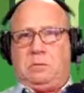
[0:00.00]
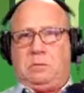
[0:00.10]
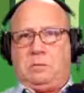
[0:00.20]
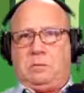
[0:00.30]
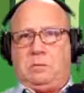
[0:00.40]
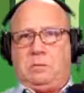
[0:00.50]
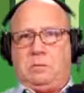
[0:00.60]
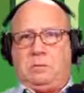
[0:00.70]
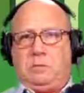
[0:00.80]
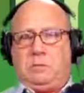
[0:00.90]

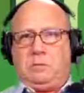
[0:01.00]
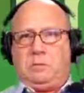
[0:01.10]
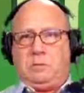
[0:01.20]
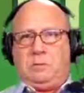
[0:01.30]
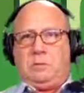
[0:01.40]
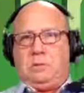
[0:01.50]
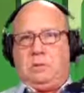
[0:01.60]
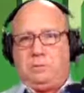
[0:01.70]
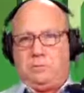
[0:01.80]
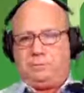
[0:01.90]

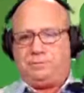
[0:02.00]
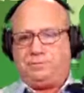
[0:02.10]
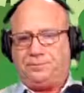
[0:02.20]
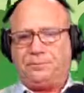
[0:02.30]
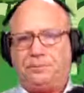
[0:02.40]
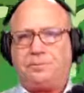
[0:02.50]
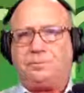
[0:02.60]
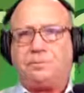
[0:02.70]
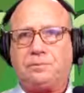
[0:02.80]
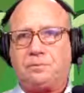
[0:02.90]

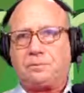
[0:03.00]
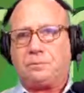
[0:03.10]
The person shown says nothing.